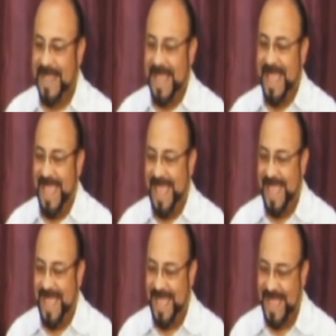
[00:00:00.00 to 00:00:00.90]

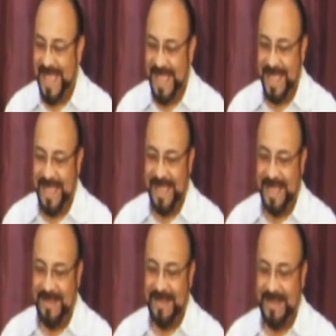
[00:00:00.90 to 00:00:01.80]

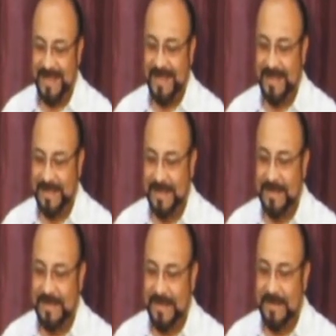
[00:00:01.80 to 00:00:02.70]

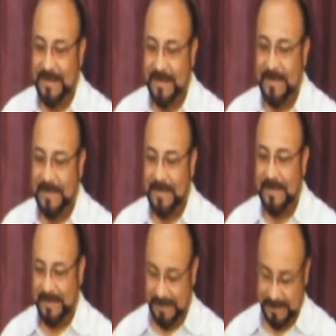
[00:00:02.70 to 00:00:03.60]

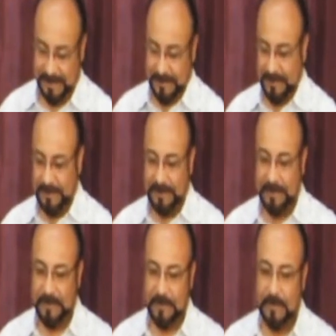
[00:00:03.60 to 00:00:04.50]

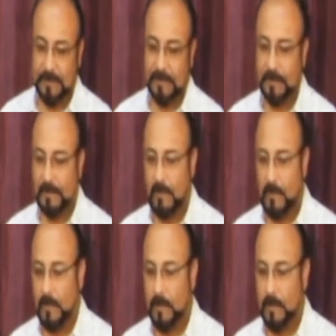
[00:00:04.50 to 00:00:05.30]
No words are spoken by the person on screen.